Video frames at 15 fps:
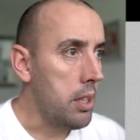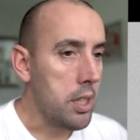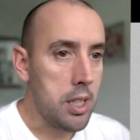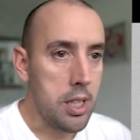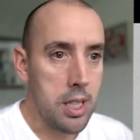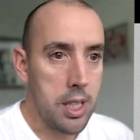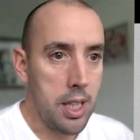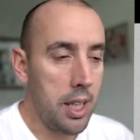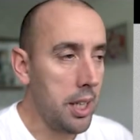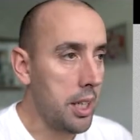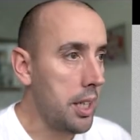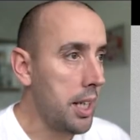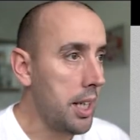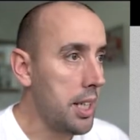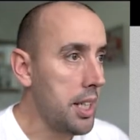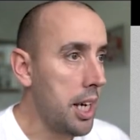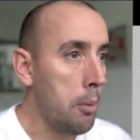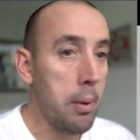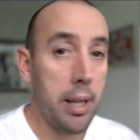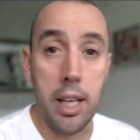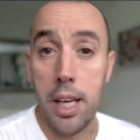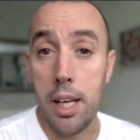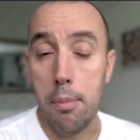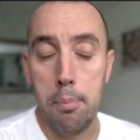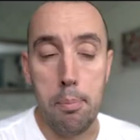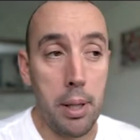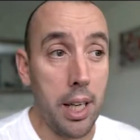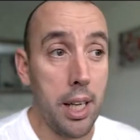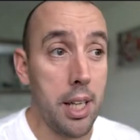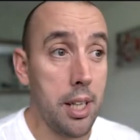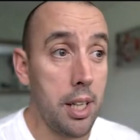see the detail beginning to